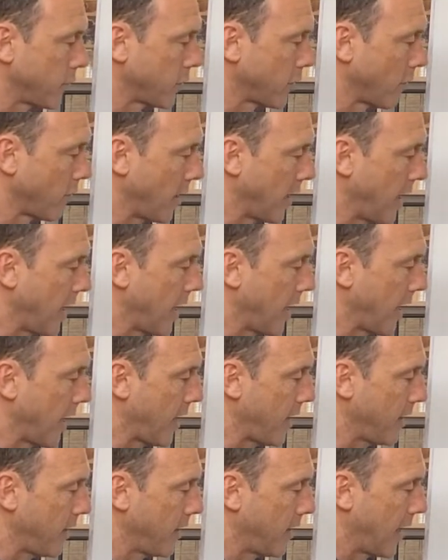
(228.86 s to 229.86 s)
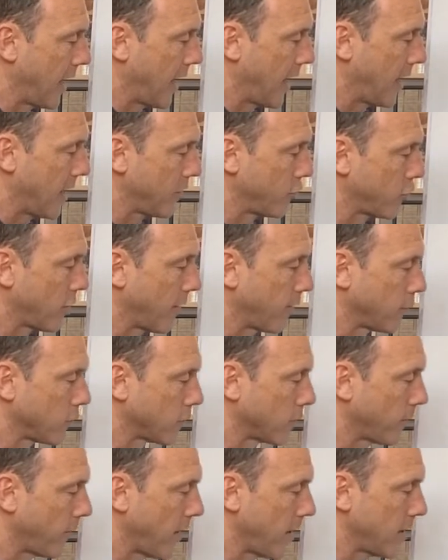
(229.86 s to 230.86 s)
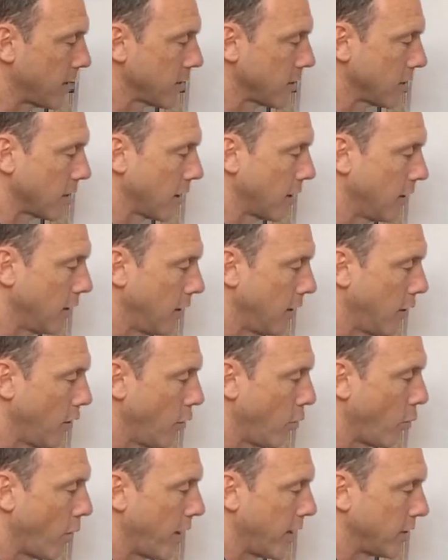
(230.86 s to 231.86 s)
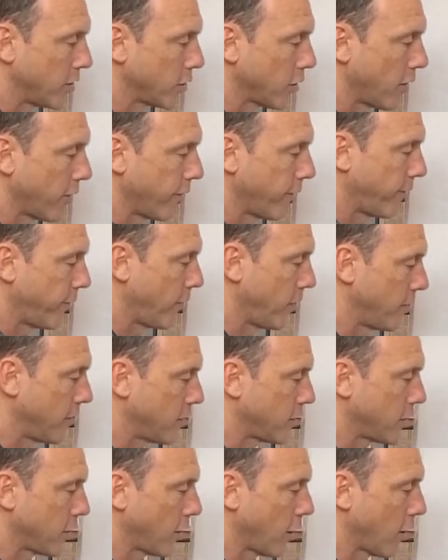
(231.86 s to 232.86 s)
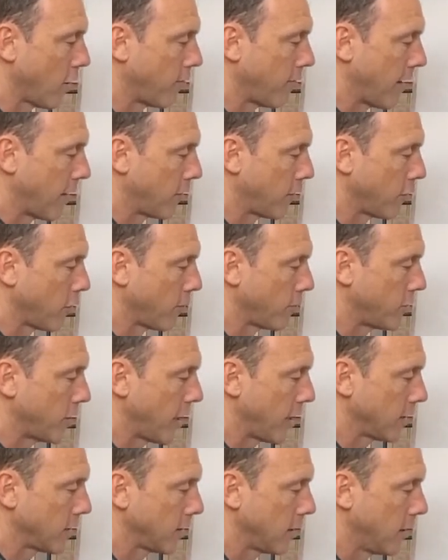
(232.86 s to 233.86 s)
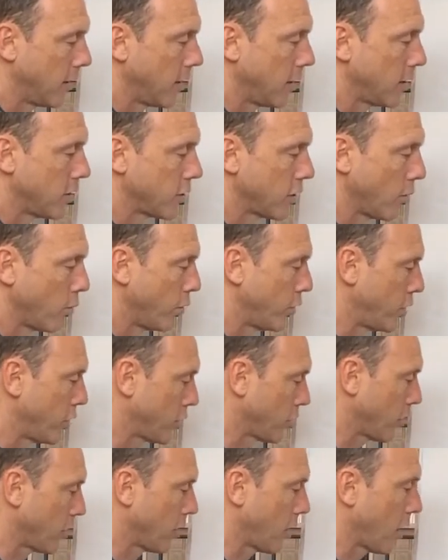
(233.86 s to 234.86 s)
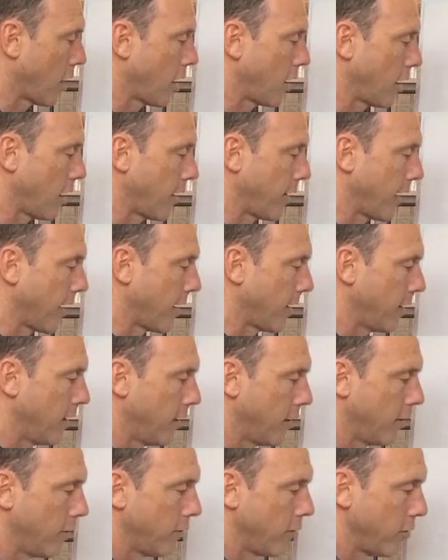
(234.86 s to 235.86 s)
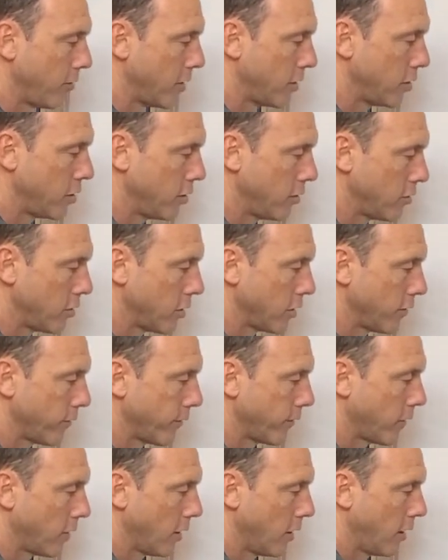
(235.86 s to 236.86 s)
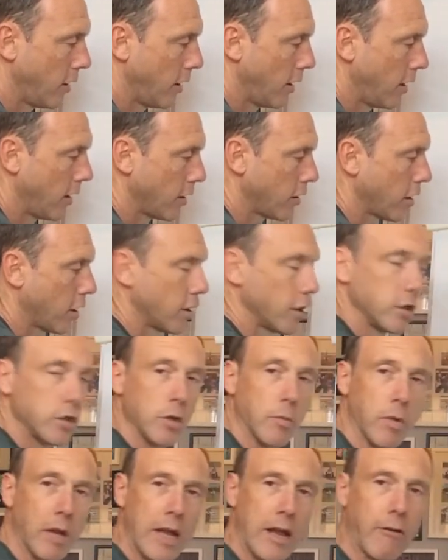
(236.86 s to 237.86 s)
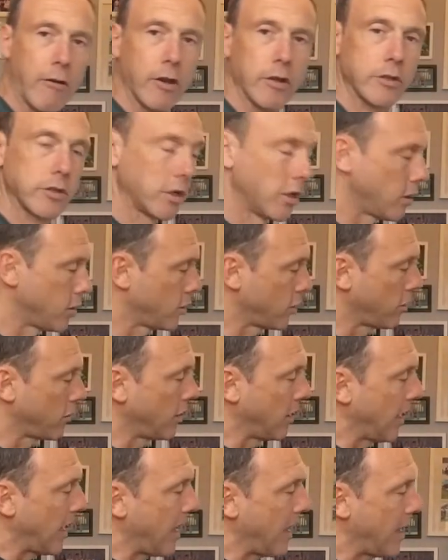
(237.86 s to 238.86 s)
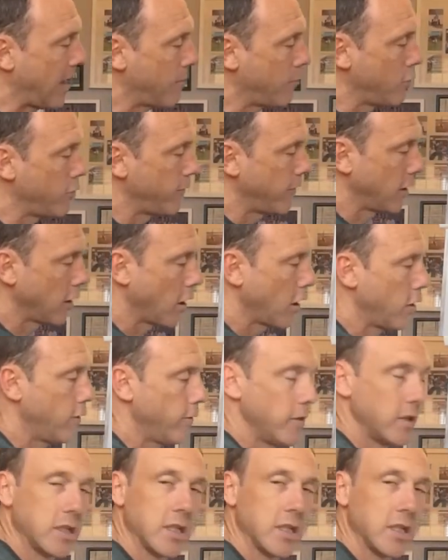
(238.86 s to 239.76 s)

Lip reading: so the air travels faster where it's got furthest to go around an object. So we're just going to highlight that through this use of a kind of double arrows. So the air moving over the